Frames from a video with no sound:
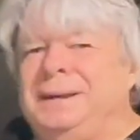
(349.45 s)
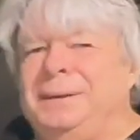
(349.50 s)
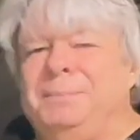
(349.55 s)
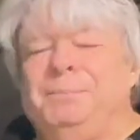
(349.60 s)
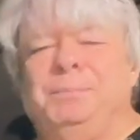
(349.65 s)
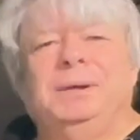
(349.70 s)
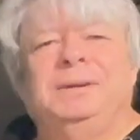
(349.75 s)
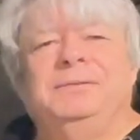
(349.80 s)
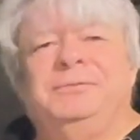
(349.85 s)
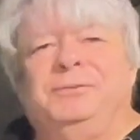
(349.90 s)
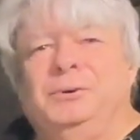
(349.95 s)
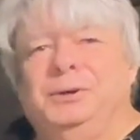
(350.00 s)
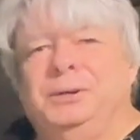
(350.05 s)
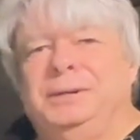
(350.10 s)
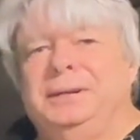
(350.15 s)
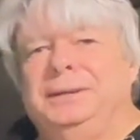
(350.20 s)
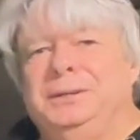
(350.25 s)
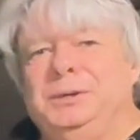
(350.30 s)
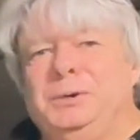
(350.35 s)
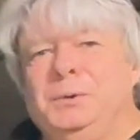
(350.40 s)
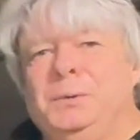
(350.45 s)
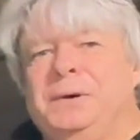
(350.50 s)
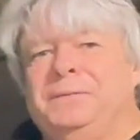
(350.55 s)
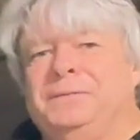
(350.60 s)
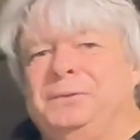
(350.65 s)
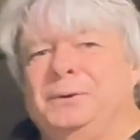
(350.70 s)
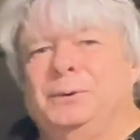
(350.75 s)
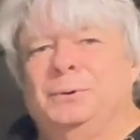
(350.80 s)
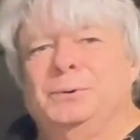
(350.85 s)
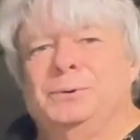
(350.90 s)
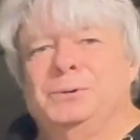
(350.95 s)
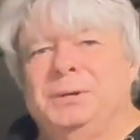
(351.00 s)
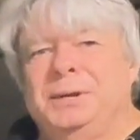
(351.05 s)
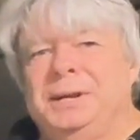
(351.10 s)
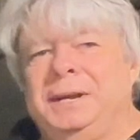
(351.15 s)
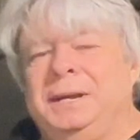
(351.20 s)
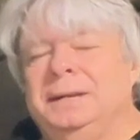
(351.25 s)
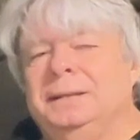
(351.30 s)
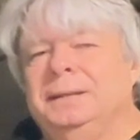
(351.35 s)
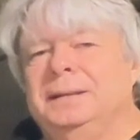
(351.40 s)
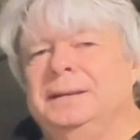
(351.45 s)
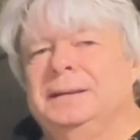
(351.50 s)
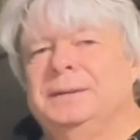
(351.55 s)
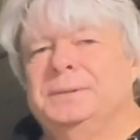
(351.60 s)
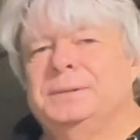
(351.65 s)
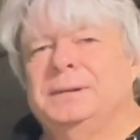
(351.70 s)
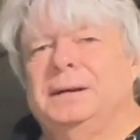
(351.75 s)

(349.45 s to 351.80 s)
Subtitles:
Bigfoot and UFOs and aliens